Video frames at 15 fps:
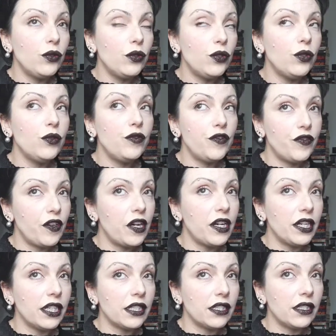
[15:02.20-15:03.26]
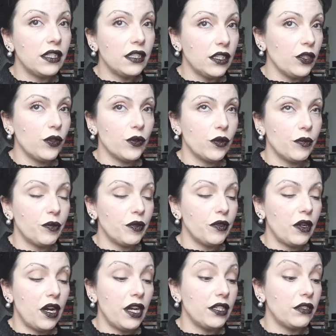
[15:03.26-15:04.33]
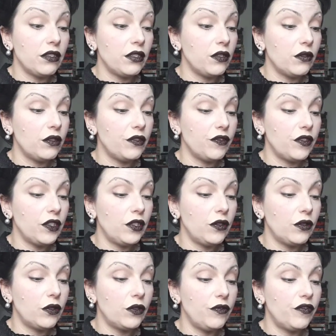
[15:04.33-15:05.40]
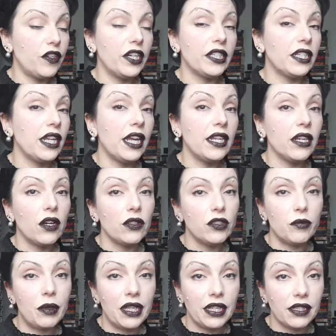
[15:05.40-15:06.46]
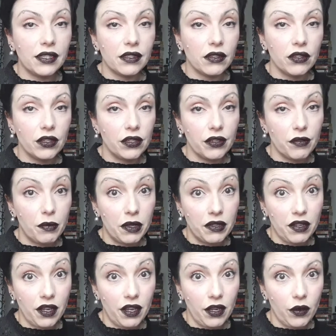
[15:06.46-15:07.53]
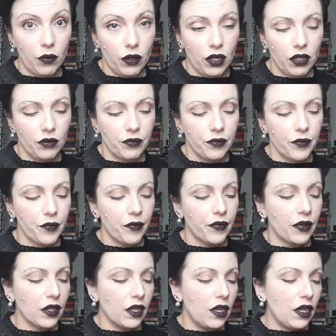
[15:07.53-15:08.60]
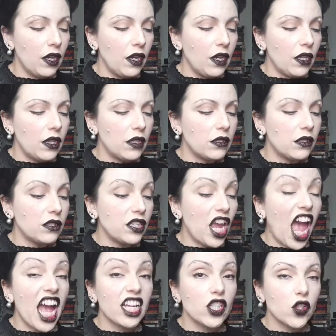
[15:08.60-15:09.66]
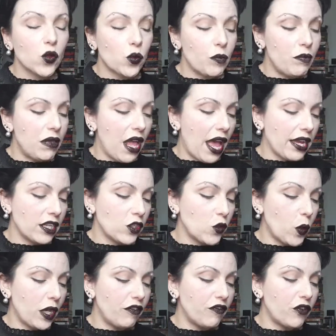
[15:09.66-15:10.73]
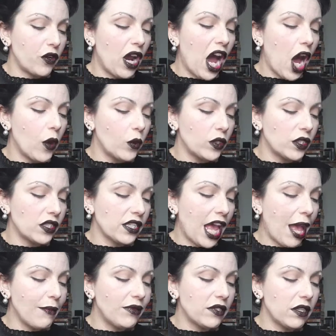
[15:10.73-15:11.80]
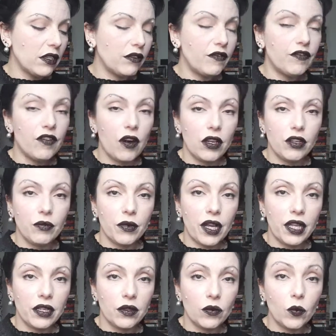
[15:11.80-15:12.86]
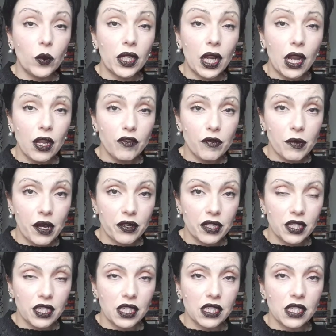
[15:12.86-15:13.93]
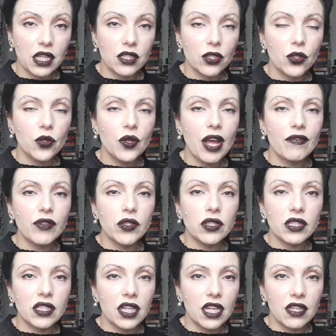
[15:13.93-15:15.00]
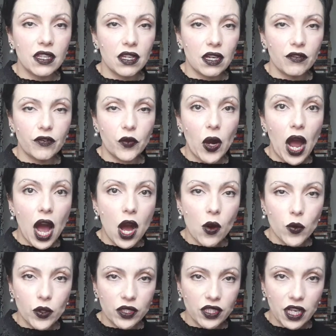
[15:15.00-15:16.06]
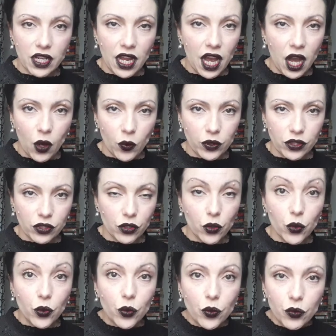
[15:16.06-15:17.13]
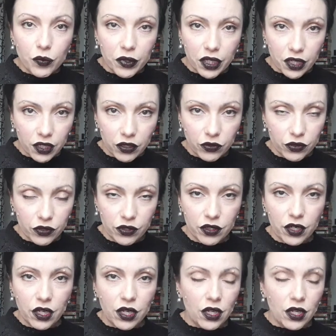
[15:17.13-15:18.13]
You do find in Europe, I don't know if you could find it any other place in North, but anyway, this is the extra black 24 hours absolute volume, and what I love about it is that you don't have to stay there for hours and hours grooming